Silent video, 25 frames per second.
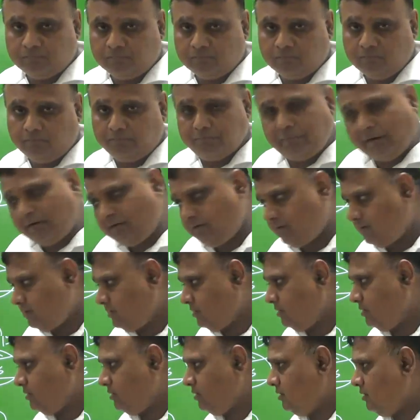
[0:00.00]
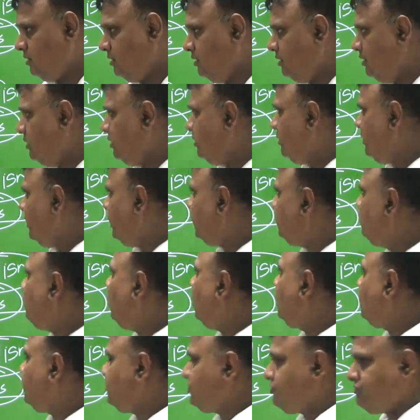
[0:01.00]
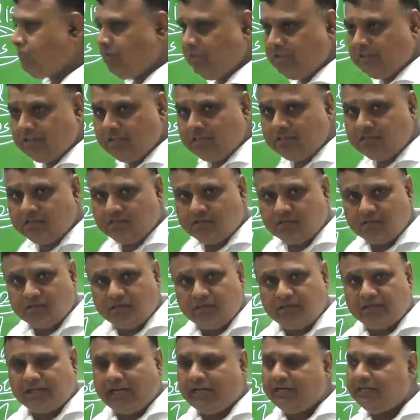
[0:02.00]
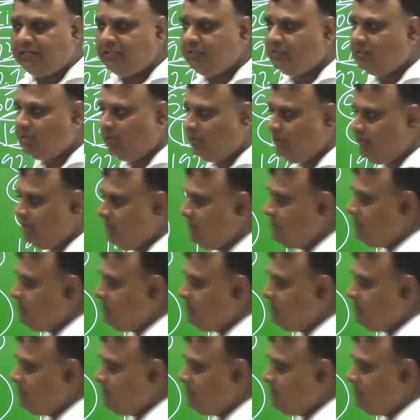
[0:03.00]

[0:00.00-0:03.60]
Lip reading: But it got strengthened in 1930s.